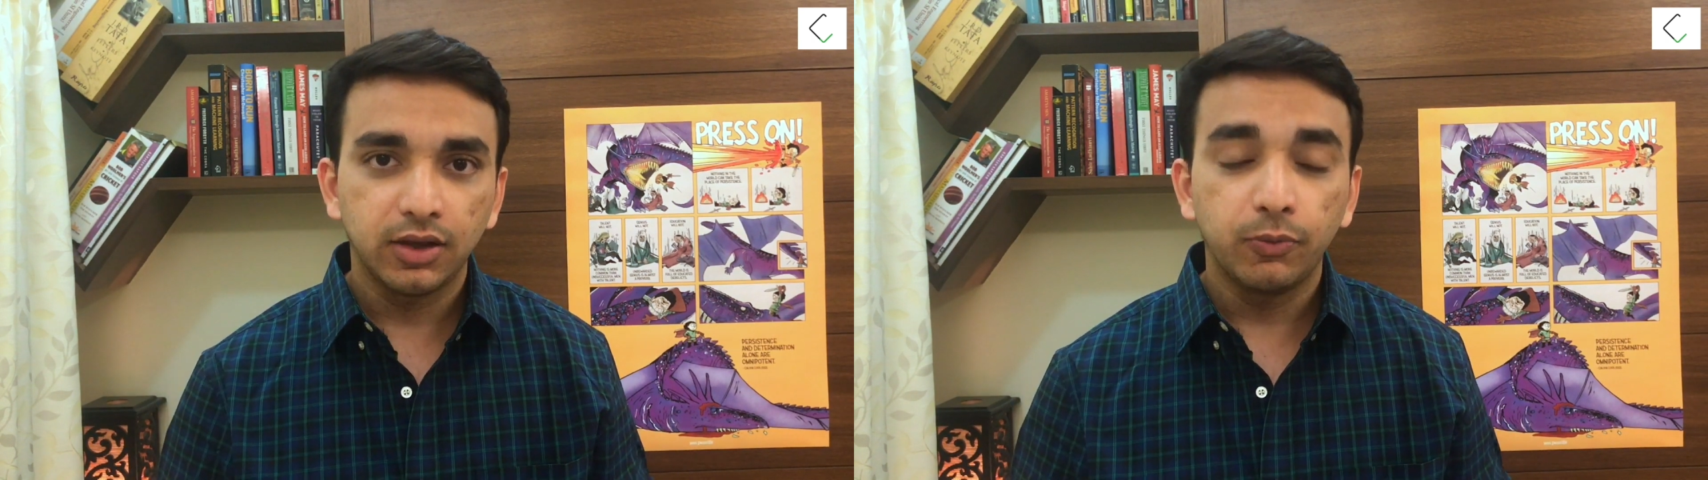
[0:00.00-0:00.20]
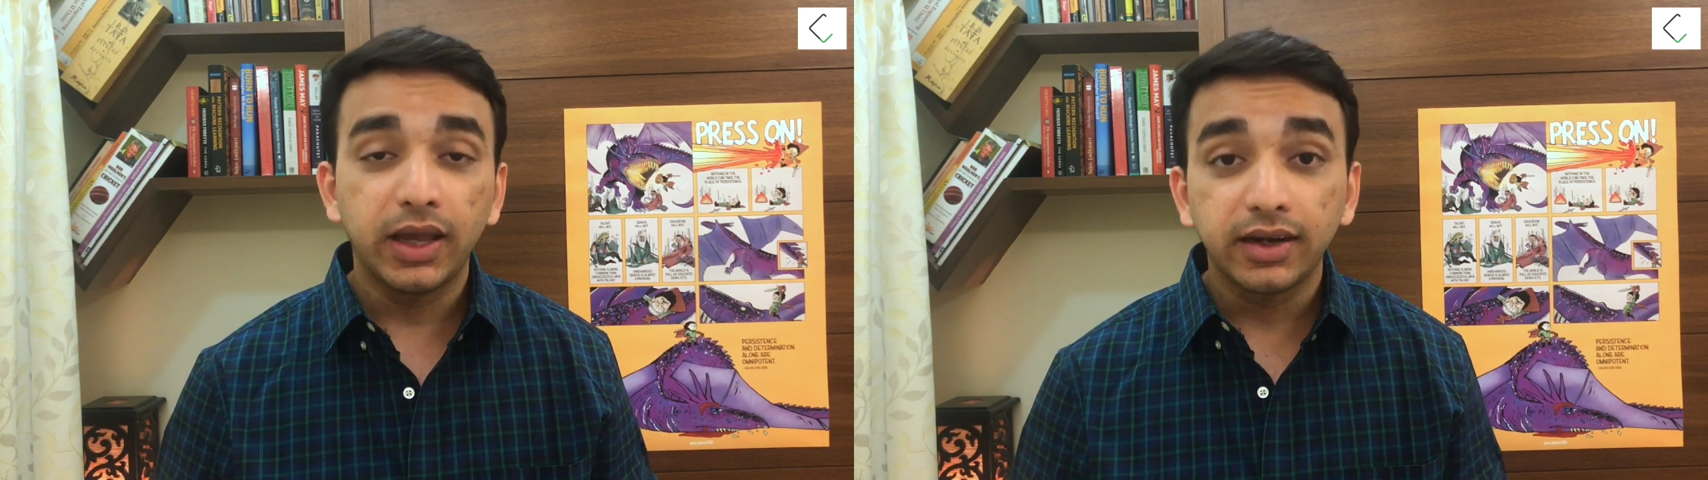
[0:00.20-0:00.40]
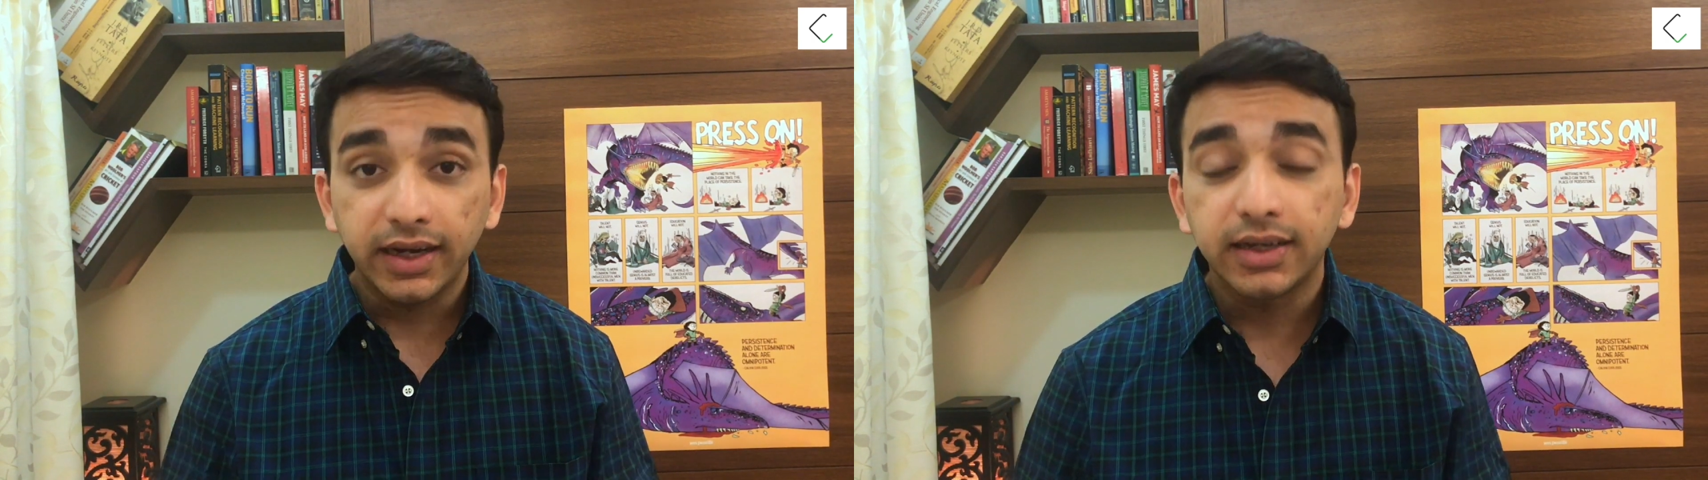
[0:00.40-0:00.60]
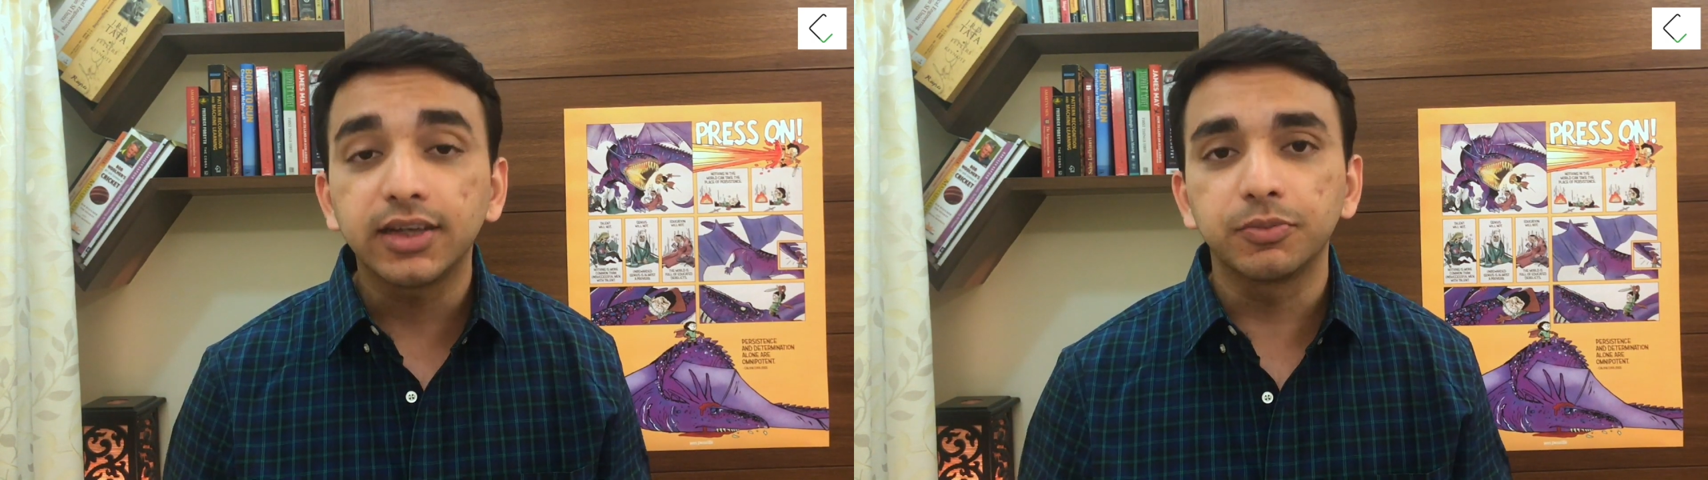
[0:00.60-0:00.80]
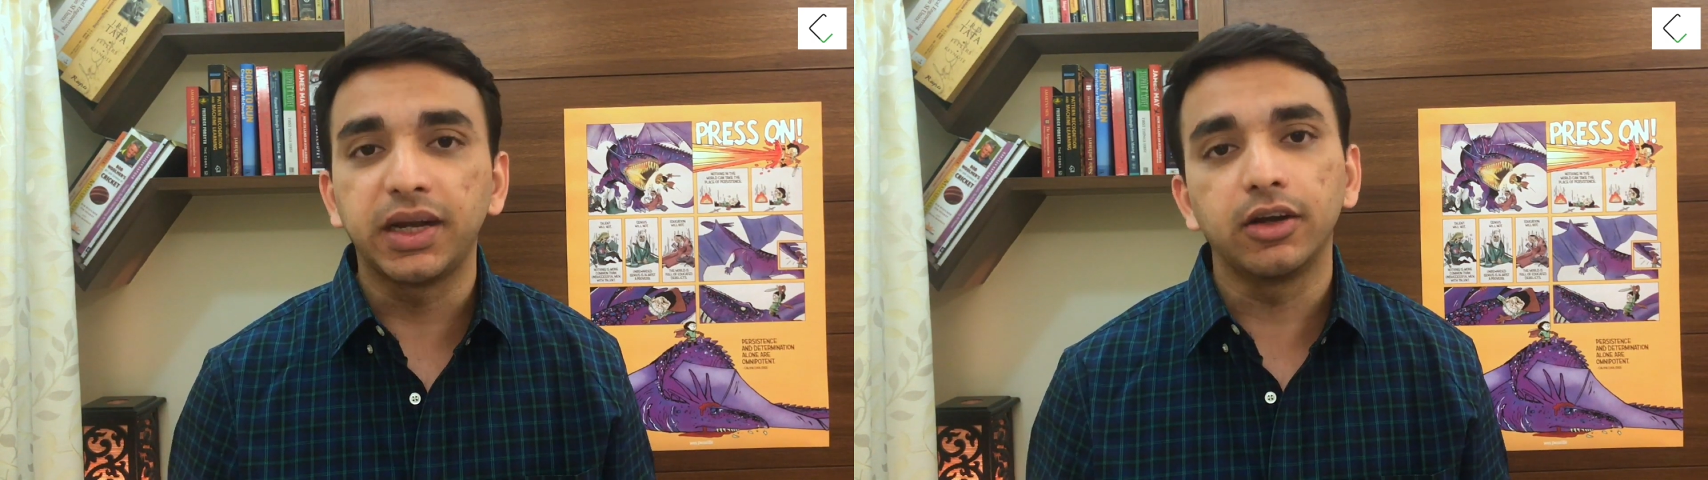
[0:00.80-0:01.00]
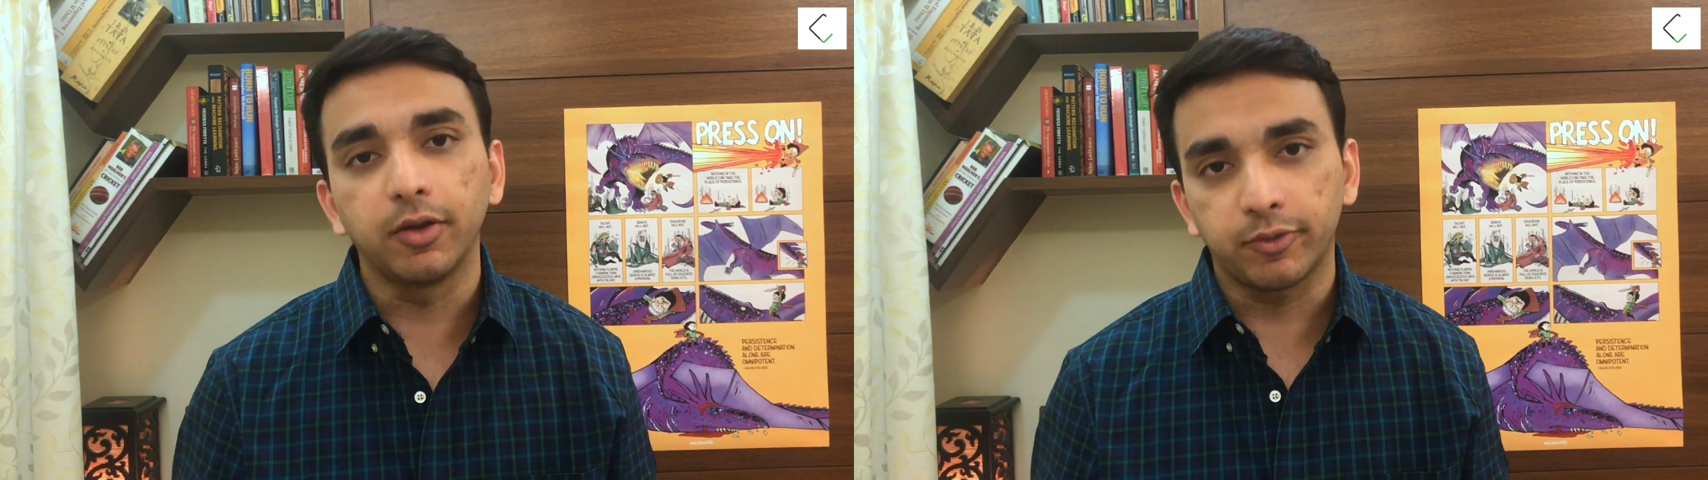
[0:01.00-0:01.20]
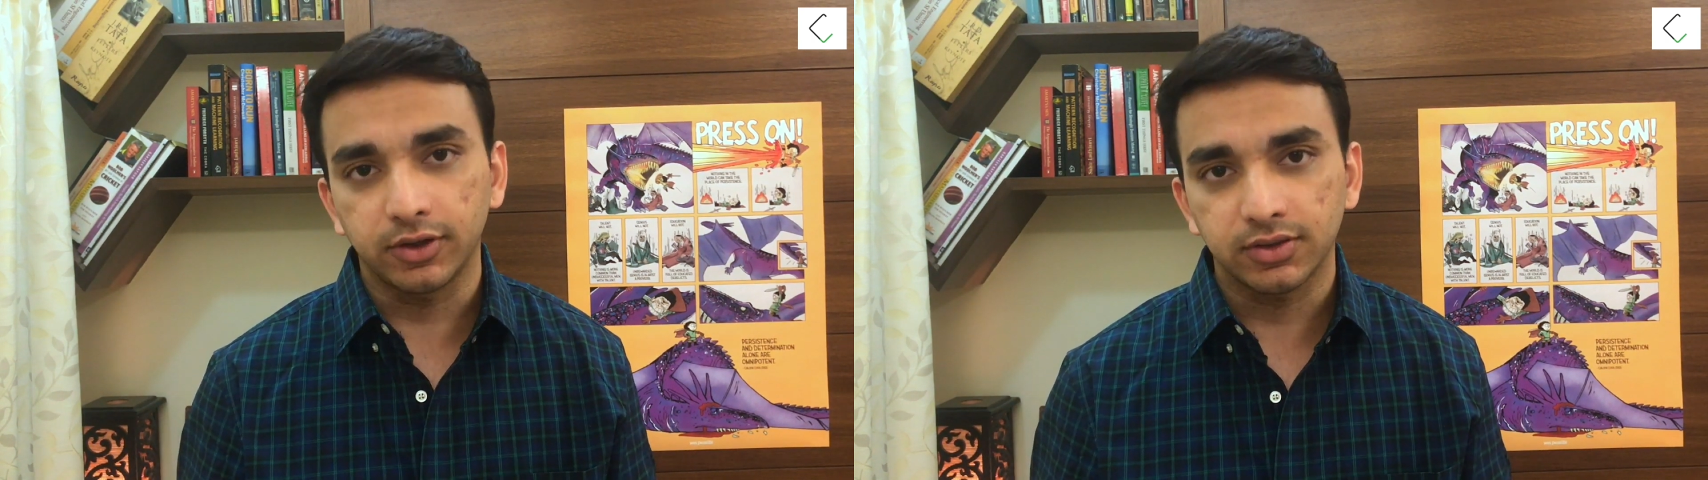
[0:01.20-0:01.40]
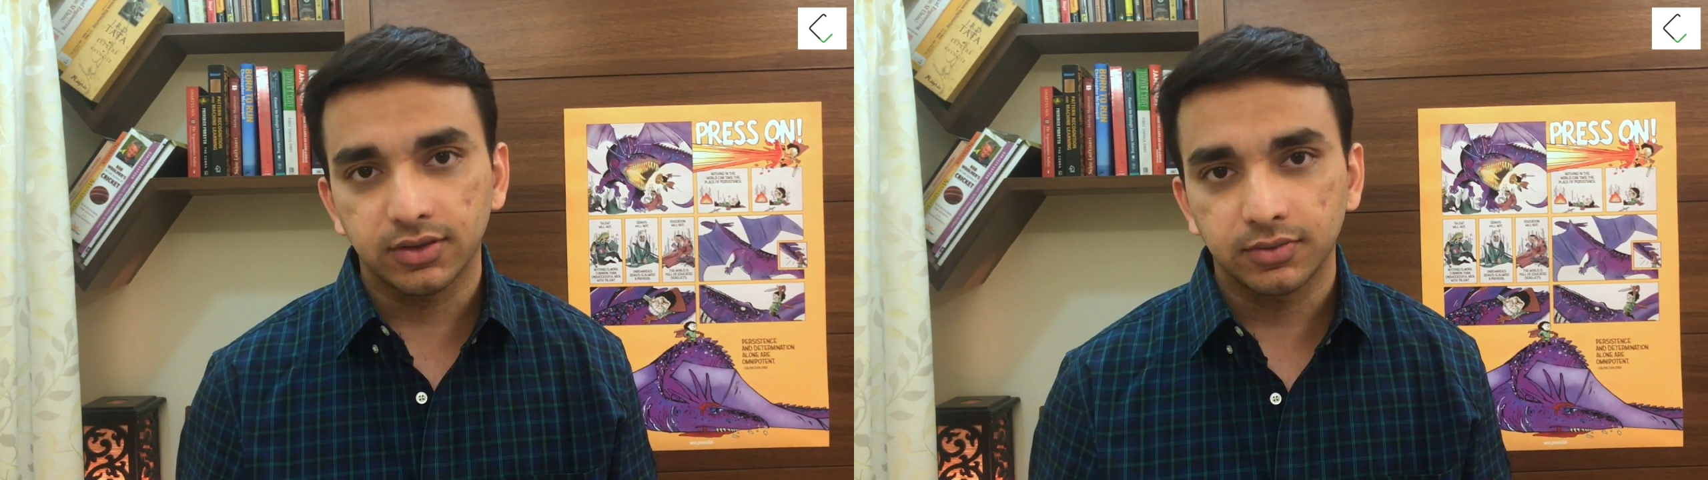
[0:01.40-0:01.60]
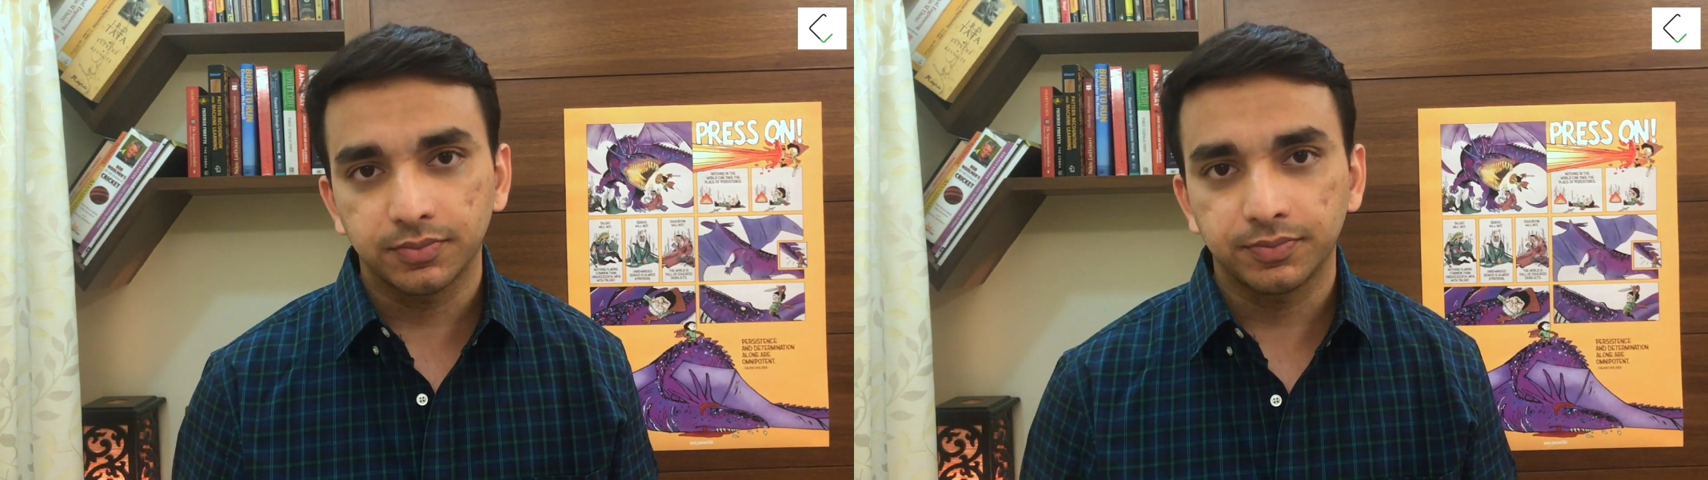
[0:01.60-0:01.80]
where it has made a difference.